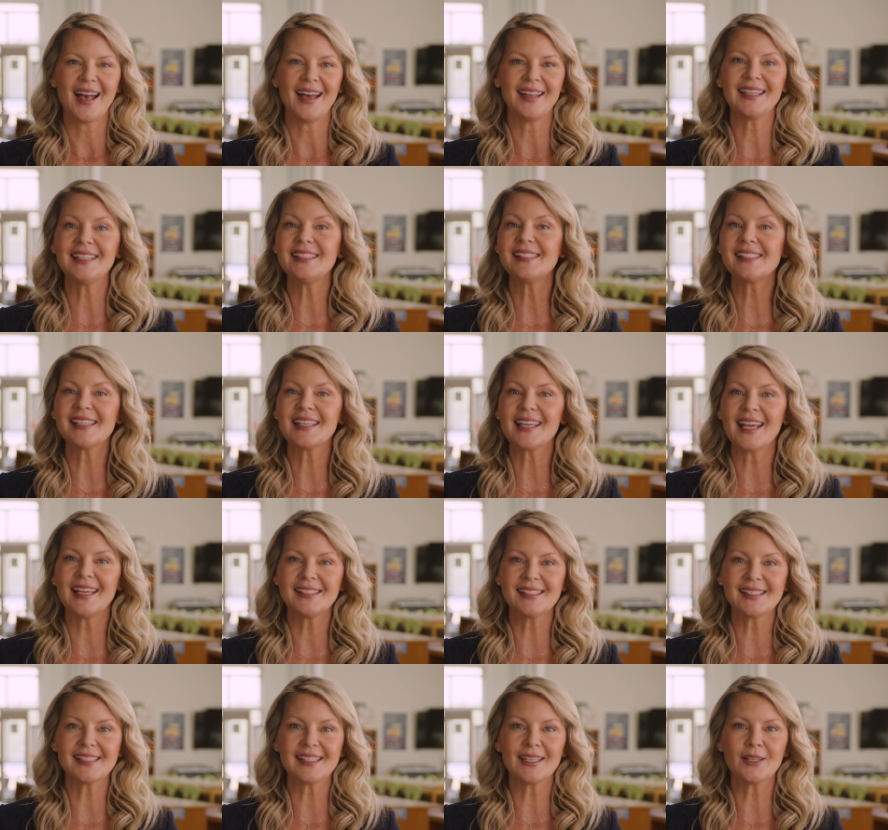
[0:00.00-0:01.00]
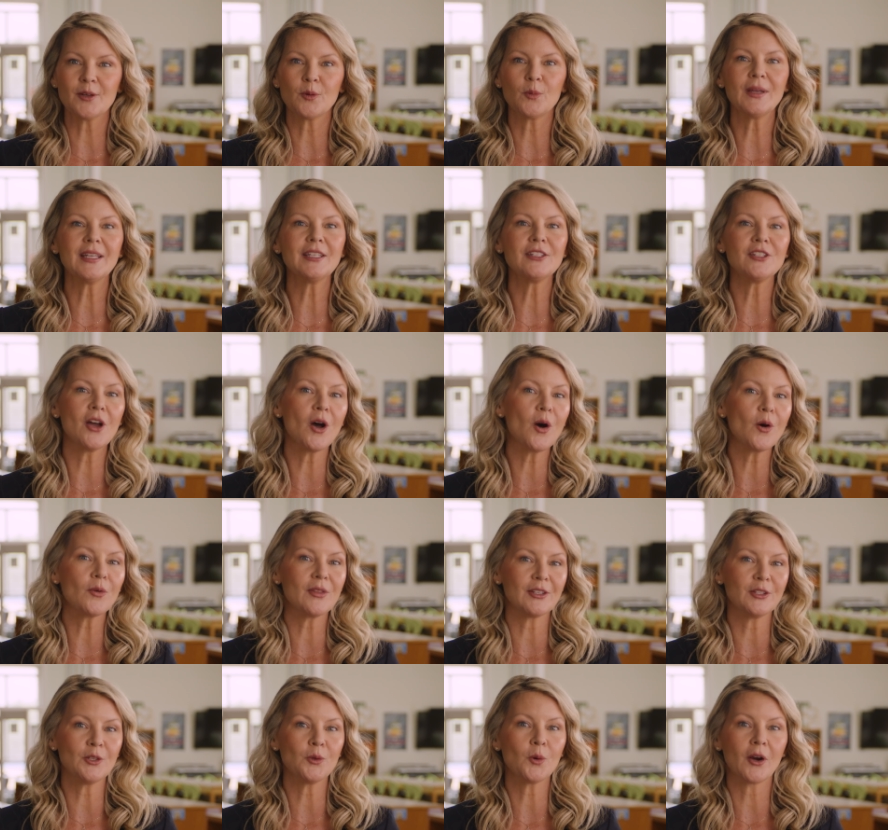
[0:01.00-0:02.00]
At ECAC, we know
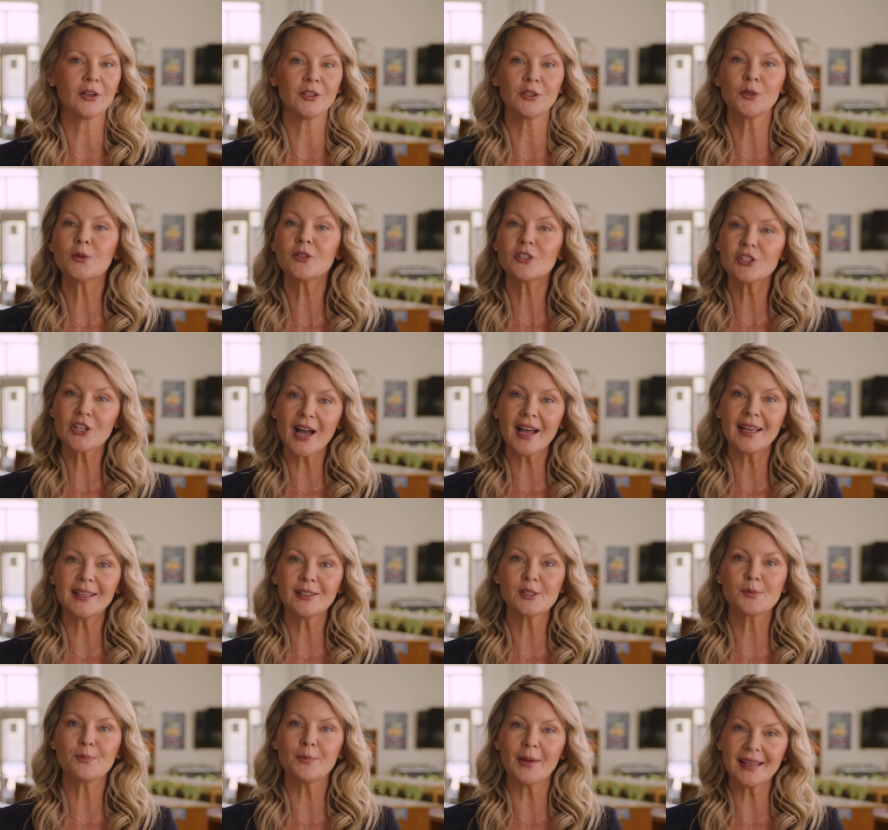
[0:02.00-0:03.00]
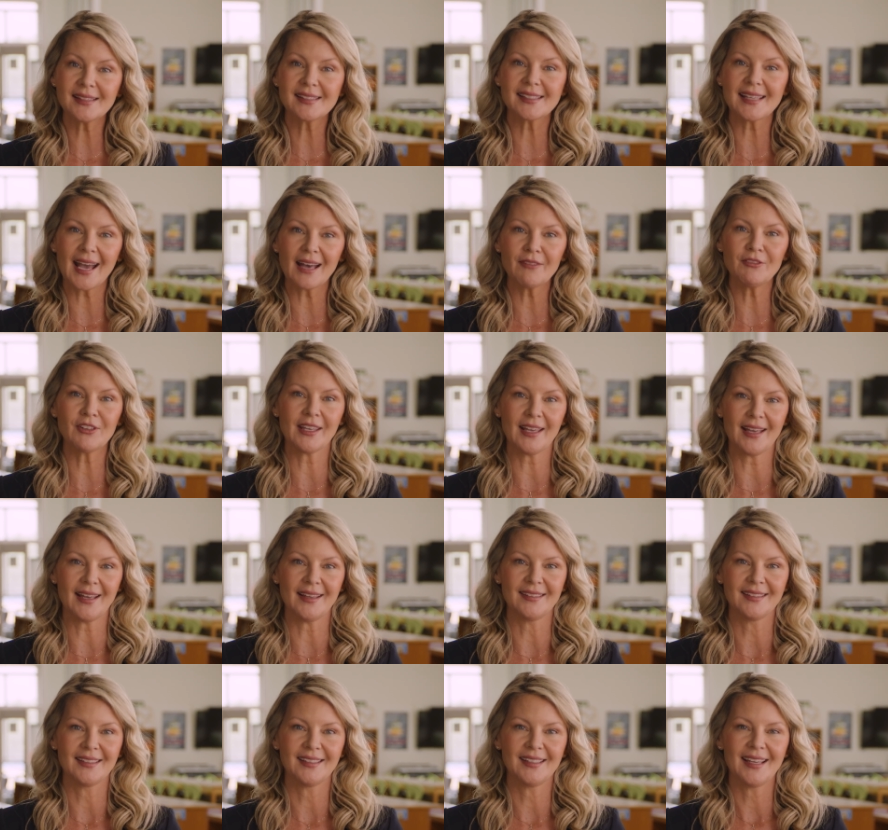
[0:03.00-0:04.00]
that you are your child's best
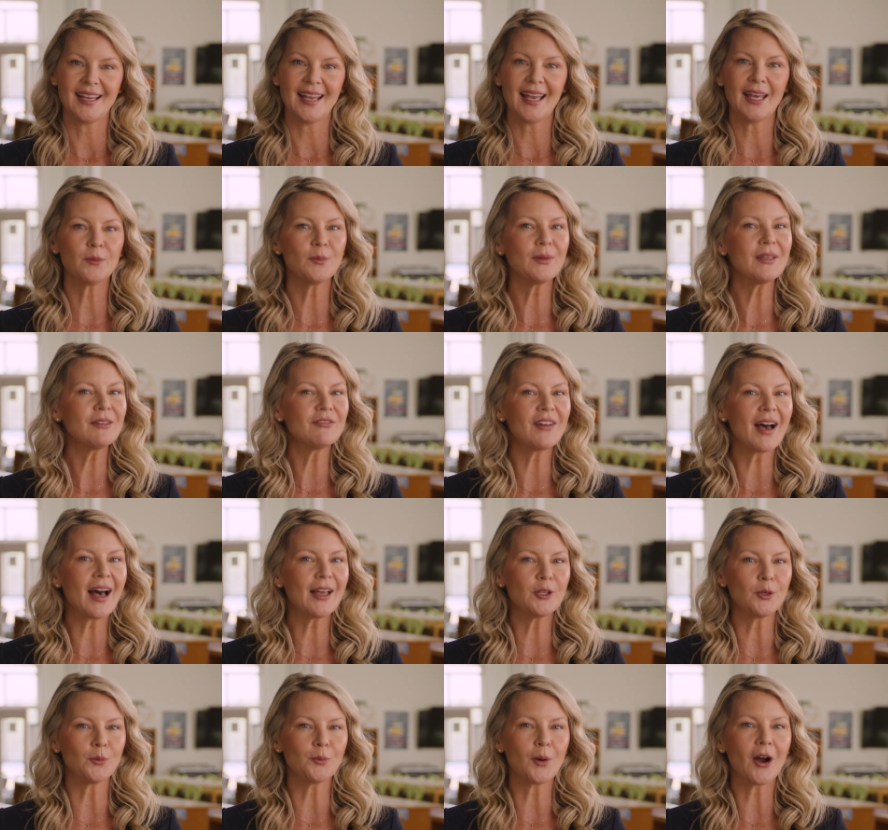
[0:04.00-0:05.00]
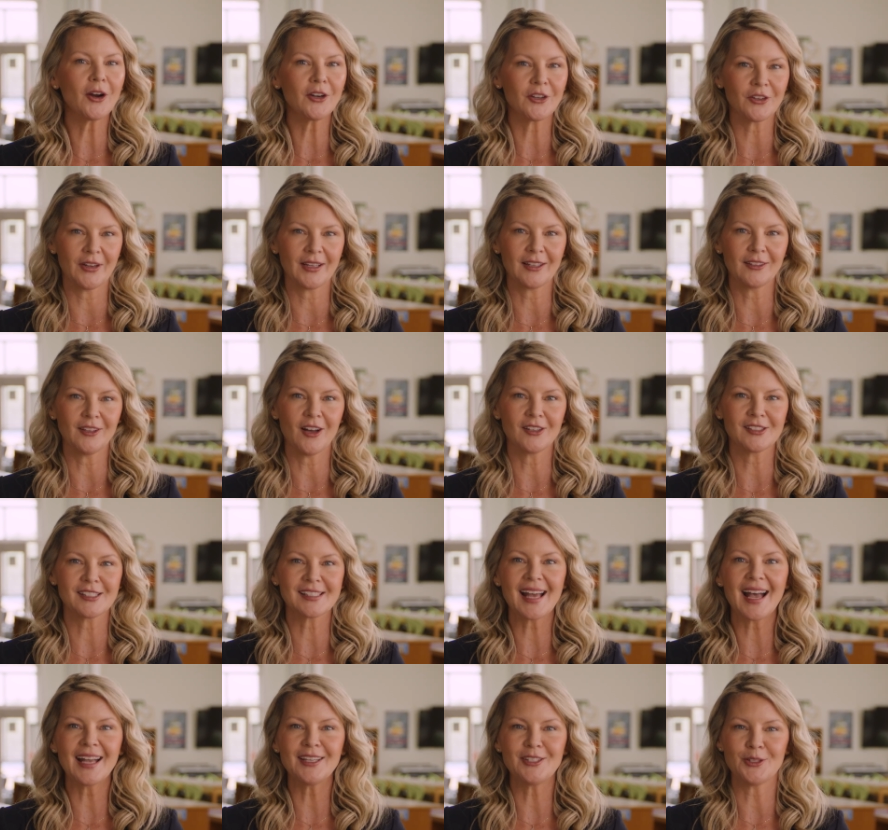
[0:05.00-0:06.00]
advocate, and we value partnering
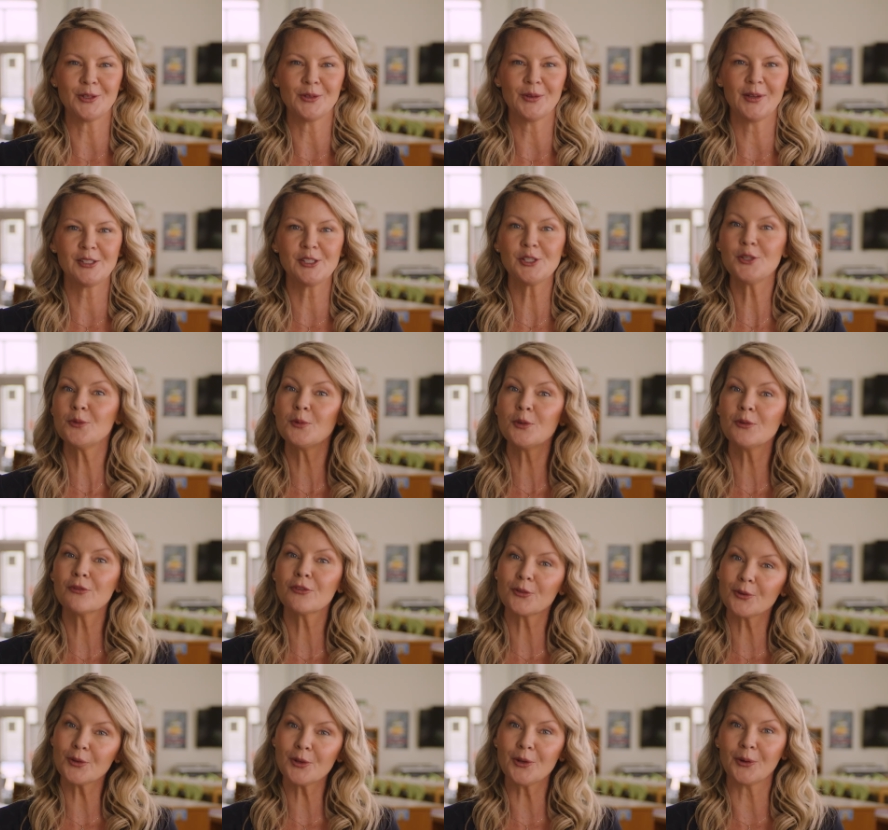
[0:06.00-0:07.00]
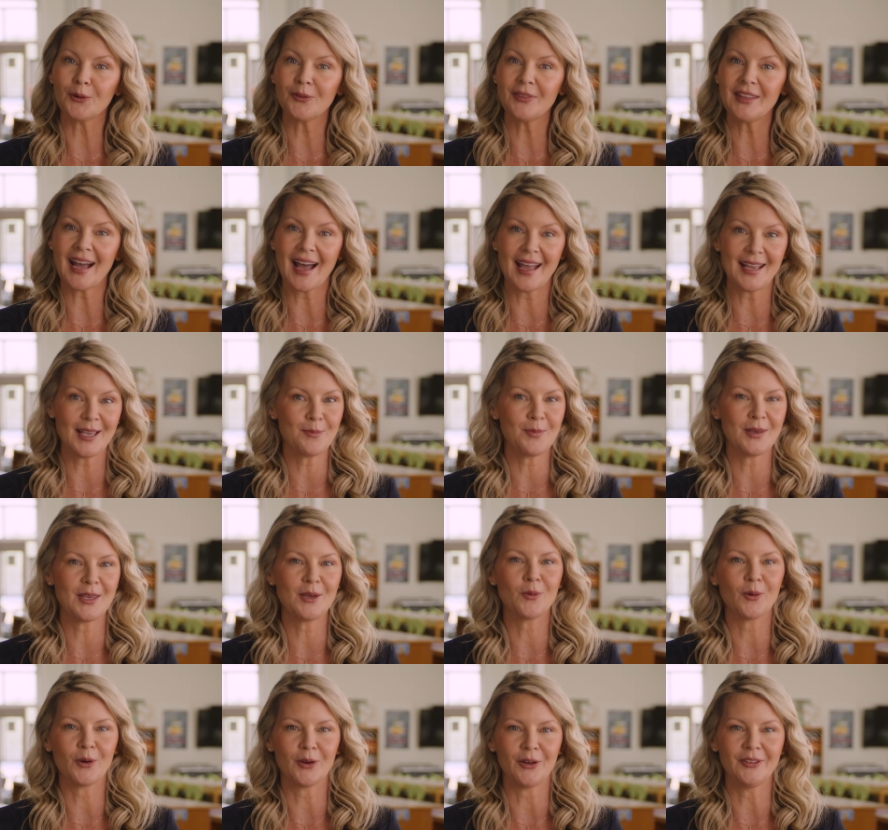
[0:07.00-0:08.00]
alongside you as you move through the
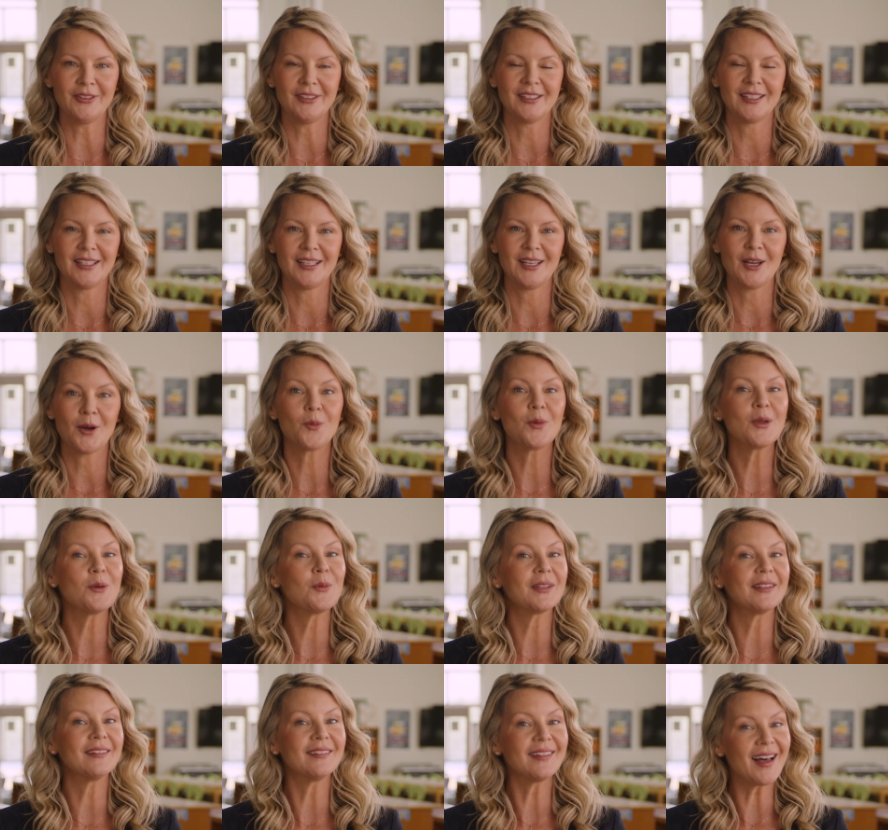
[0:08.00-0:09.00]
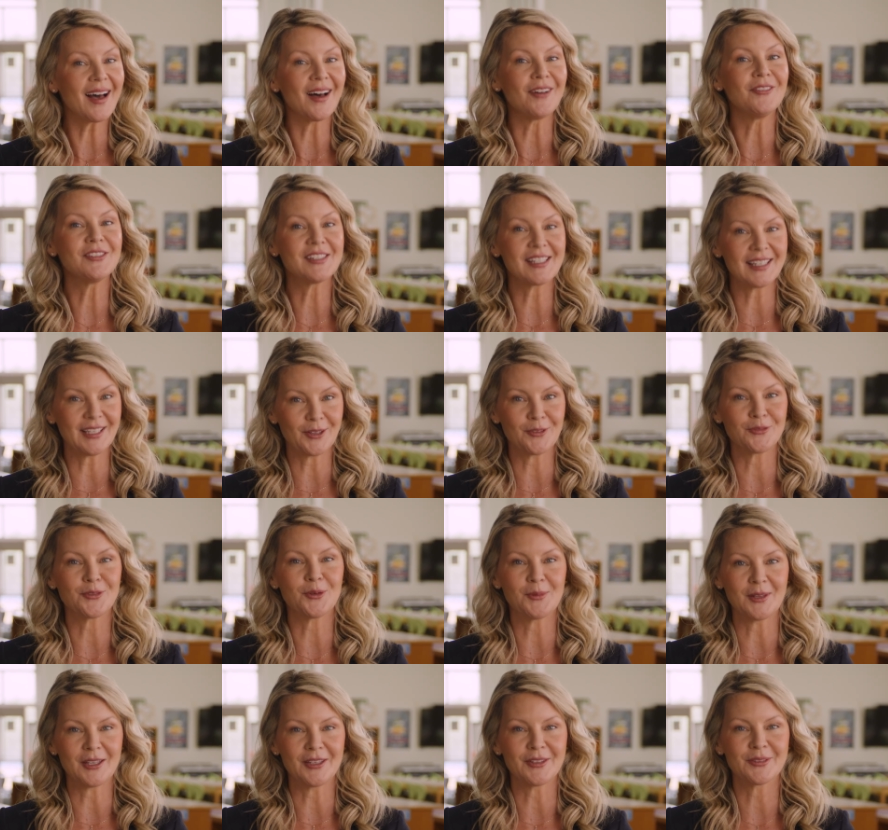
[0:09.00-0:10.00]
IEP world. We would love to hear
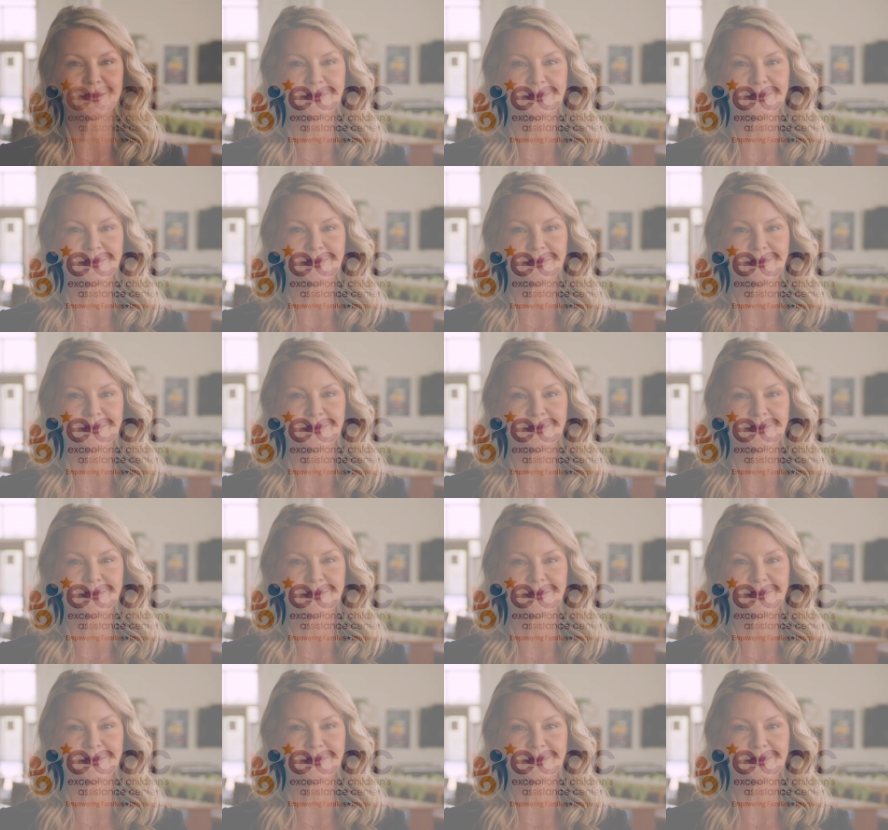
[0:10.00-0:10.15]
from you.